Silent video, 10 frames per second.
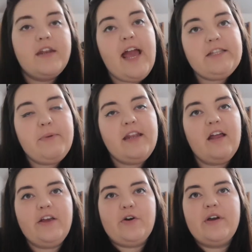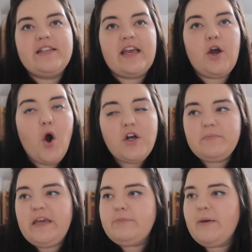The next pin I got is a
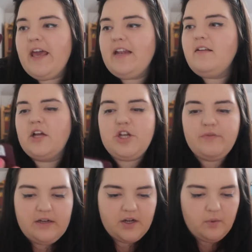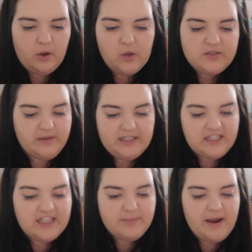Hogsmeade pin. I don't really know what Hogsmeade
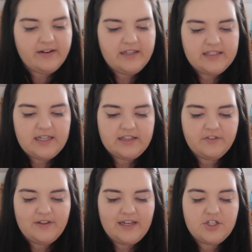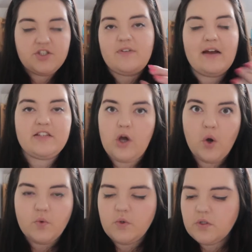is. Apparently it's like the village surrounding
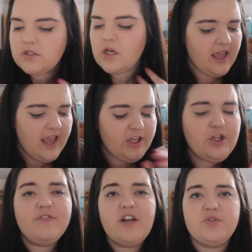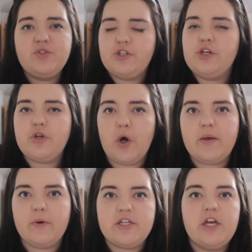Hogwarts. At Universal Studios
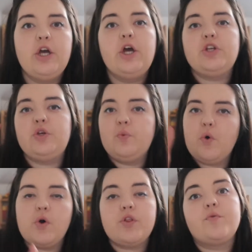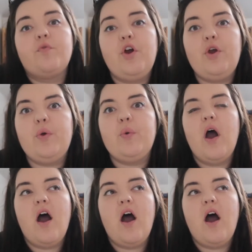Hollywood, you walk through